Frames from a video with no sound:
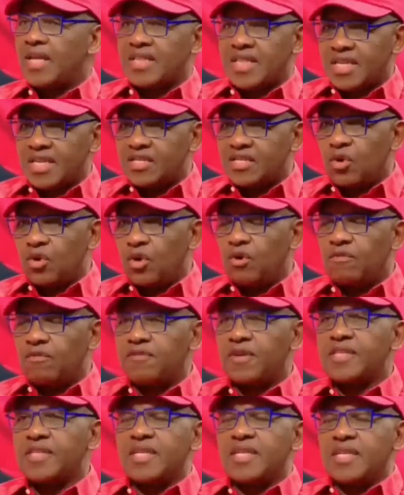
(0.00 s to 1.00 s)
address all
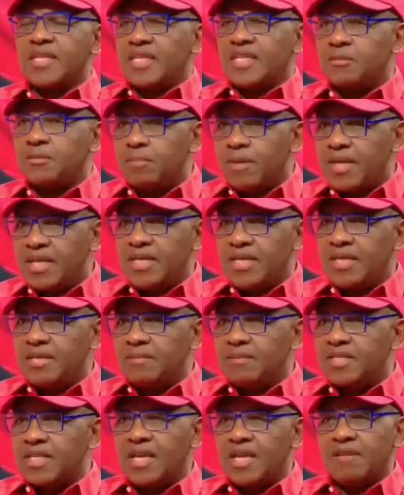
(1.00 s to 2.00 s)
of us and
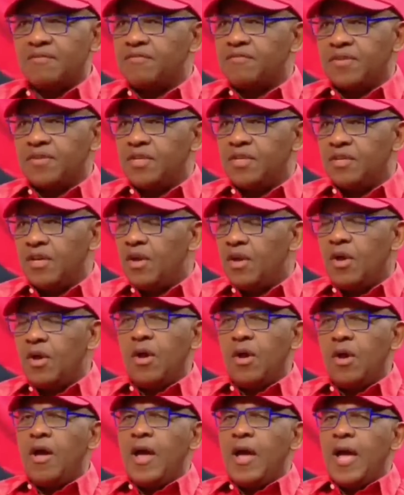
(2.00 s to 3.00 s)
explain himself.
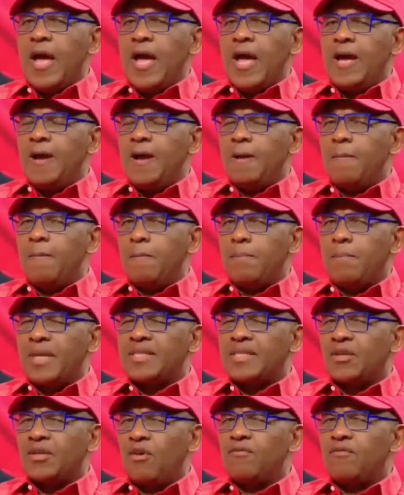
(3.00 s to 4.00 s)

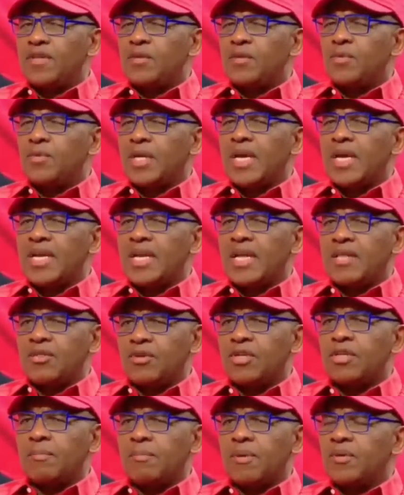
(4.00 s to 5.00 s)
But over the weekend I
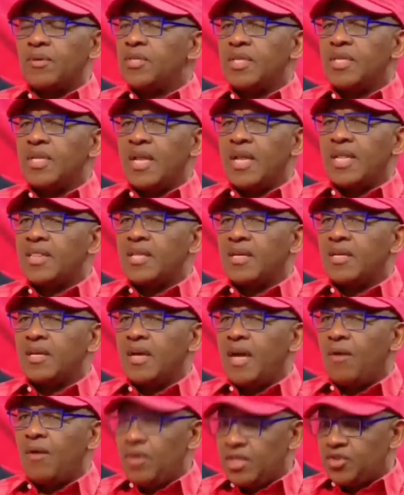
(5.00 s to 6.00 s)
thought about it and I
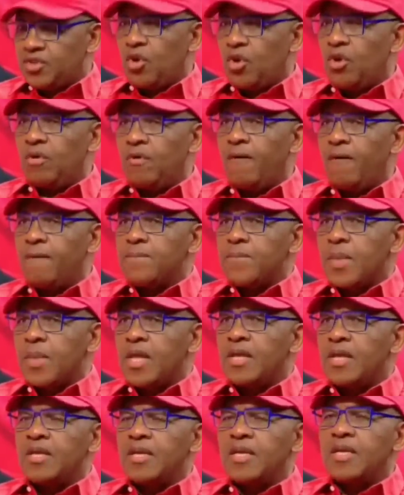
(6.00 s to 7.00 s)
think I was wrong.
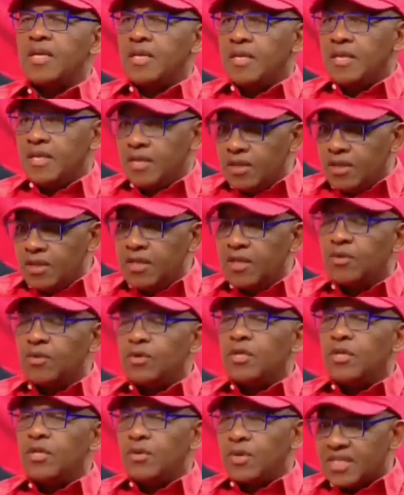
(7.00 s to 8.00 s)

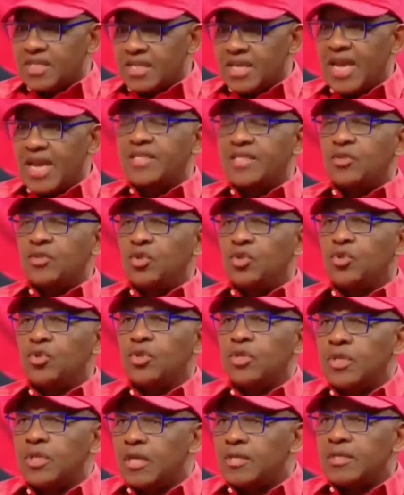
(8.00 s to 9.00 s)
He was right to
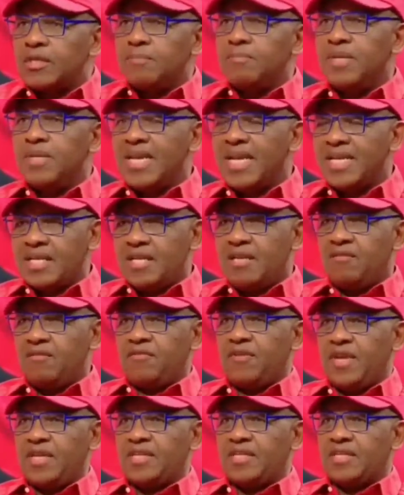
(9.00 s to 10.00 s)
do, the minute he
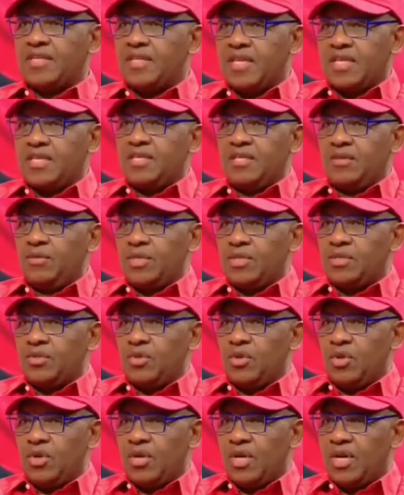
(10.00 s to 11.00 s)
felt that he was
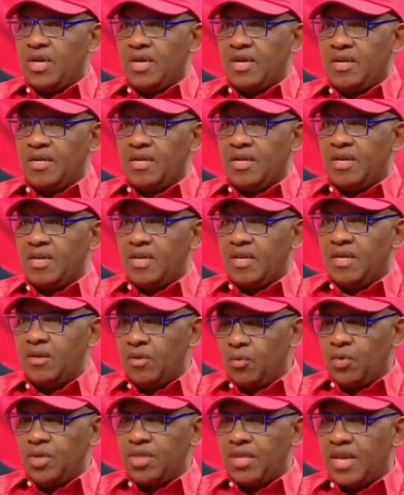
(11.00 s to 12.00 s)
no
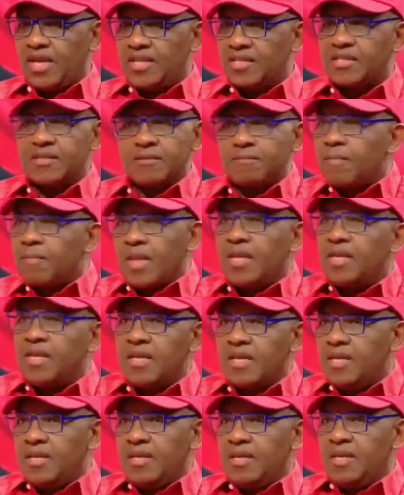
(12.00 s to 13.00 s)
longer with us,
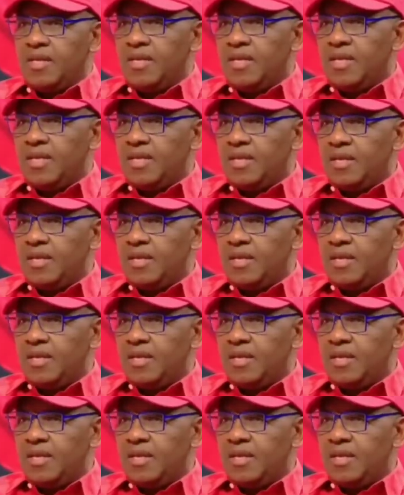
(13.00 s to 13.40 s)
he